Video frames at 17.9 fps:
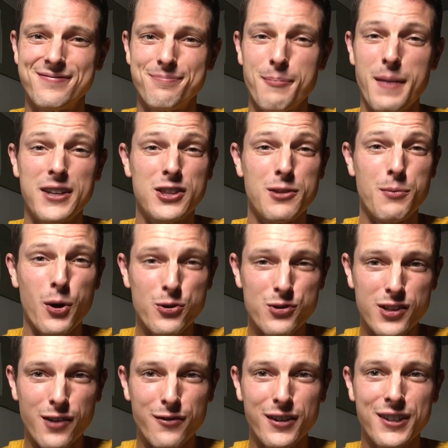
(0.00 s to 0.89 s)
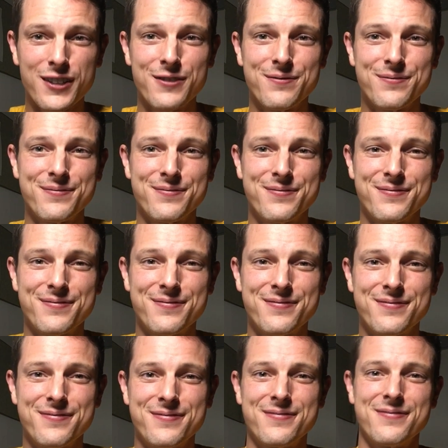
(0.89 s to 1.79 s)
make the most of it.
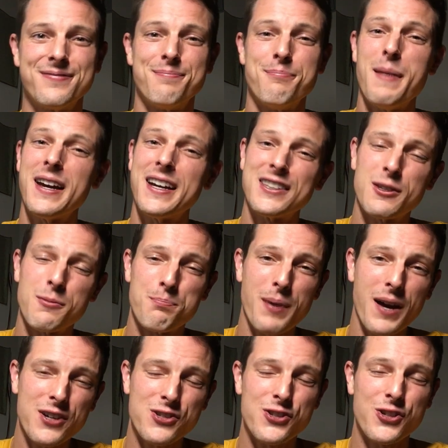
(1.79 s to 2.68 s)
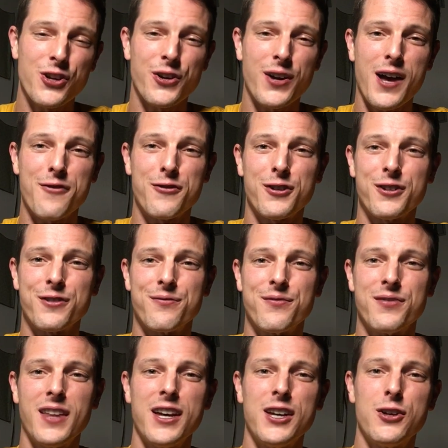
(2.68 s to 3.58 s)
Make it the best year ever.
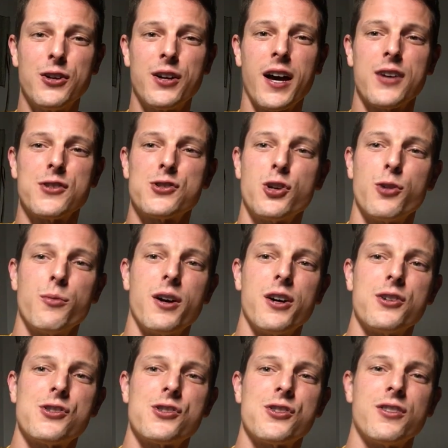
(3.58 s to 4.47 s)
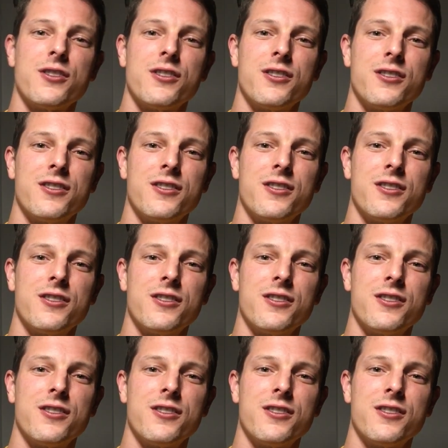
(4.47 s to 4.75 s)
Thank you guys so much.